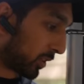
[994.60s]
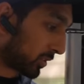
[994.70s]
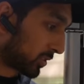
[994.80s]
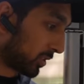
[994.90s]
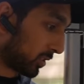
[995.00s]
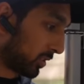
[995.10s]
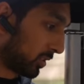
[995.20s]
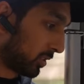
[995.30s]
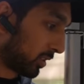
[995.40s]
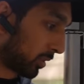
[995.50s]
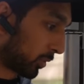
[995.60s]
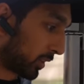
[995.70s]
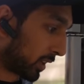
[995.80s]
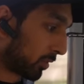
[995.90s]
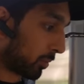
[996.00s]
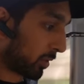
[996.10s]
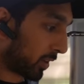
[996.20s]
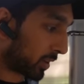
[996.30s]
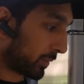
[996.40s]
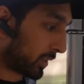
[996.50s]
got to, I'm going to give them a
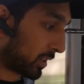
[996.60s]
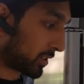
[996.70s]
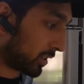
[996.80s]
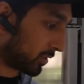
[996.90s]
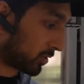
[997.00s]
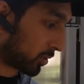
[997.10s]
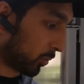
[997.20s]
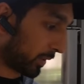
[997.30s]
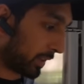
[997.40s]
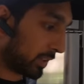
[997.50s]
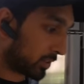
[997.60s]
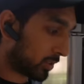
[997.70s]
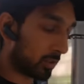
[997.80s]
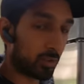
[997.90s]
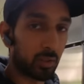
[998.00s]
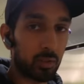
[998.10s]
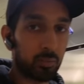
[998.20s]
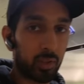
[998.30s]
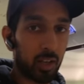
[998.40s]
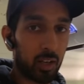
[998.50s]
recommendation to what they need to do to
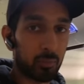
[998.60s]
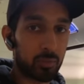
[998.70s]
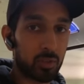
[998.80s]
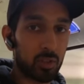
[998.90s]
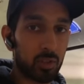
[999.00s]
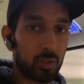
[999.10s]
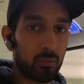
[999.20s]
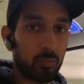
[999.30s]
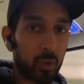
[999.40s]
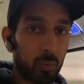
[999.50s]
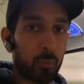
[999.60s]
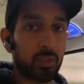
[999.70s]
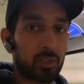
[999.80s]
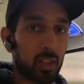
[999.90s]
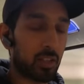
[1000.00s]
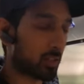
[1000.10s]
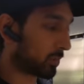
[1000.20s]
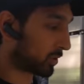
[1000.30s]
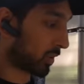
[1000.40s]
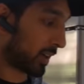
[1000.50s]
bring it up to a proper installation,
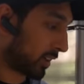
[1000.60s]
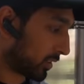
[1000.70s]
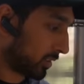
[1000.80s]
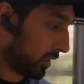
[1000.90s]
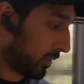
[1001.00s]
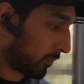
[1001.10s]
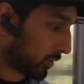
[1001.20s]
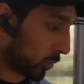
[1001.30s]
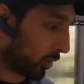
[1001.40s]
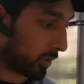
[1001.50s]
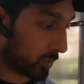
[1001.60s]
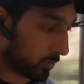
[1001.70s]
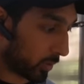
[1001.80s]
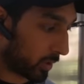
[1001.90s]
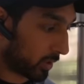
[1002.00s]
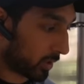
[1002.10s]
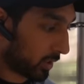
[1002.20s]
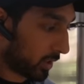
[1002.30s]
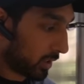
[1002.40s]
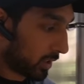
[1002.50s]
because right now the warranty is void.
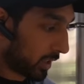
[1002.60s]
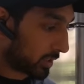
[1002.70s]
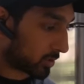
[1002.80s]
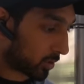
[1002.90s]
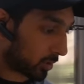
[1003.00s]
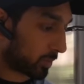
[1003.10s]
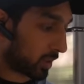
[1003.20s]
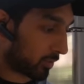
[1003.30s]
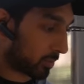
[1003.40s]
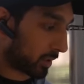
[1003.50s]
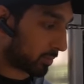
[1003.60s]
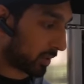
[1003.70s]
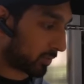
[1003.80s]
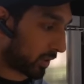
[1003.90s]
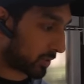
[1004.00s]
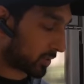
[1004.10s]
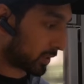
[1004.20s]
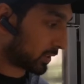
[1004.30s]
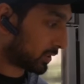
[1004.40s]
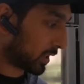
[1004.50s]
It's not going to be covered by the
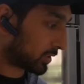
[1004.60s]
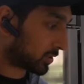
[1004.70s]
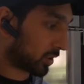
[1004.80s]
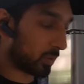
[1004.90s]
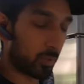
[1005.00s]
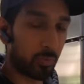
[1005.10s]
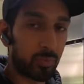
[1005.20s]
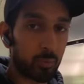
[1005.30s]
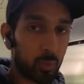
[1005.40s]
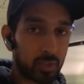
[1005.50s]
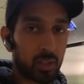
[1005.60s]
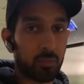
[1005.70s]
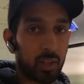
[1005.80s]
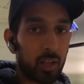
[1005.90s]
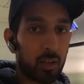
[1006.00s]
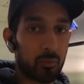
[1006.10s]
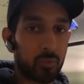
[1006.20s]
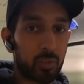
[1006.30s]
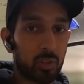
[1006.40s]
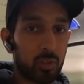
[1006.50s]
manufacturer, so once they bring it
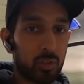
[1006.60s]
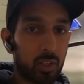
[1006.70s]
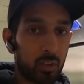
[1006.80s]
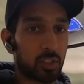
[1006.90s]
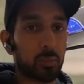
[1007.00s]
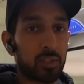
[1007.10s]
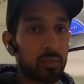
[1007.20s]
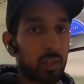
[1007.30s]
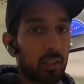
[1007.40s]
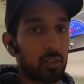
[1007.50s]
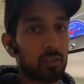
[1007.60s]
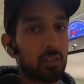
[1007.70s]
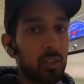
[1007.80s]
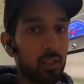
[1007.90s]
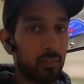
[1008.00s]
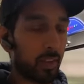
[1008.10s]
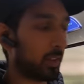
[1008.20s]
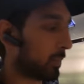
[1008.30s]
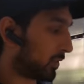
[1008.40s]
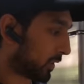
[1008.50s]
up to the correct specifications, then
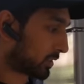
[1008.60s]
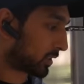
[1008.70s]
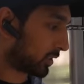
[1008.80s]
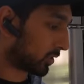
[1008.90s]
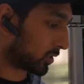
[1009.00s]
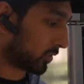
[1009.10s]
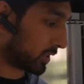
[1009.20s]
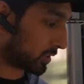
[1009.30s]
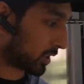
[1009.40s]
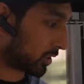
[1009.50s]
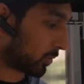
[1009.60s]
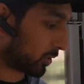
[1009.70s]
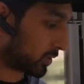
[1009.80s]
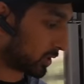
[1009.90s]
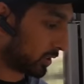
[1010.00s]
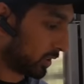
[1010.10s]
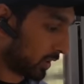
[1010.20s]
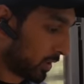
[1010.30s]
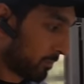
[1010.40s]
the manufacturer can look to reinstate the warranty.